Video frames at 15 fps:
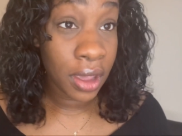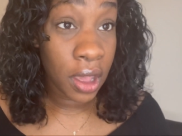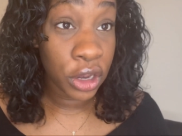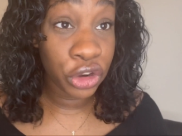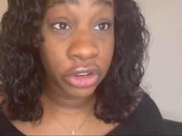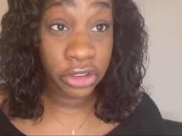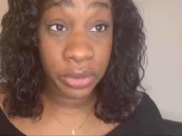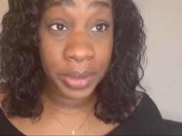
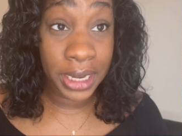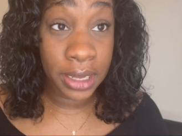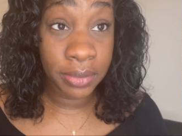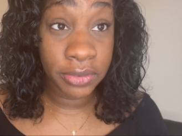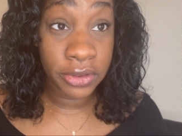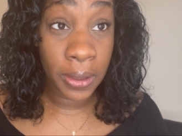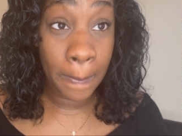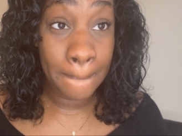Do you see my
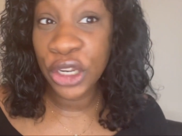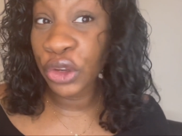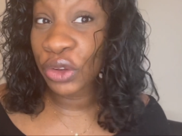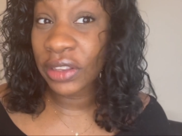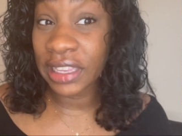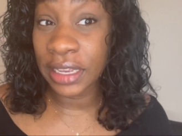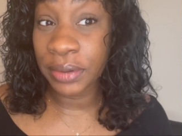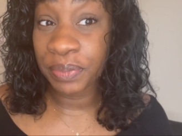lips? Do you
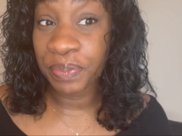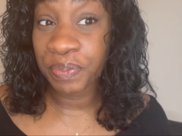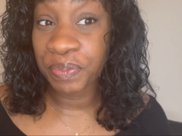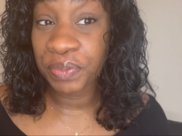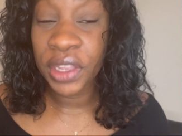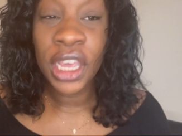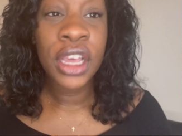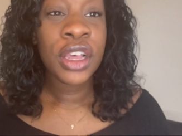see them?
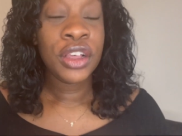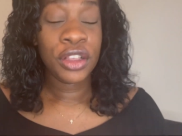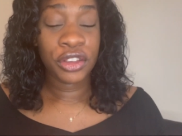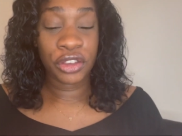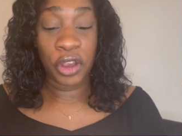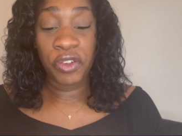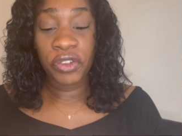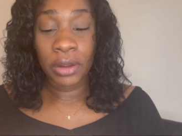
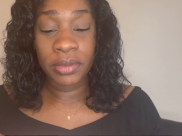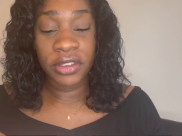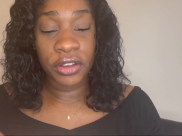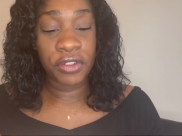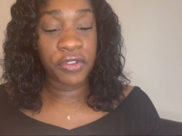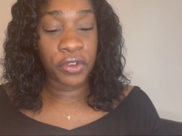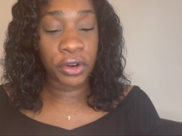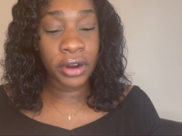So from
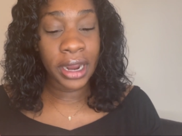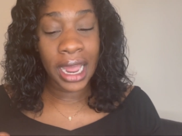Sephora,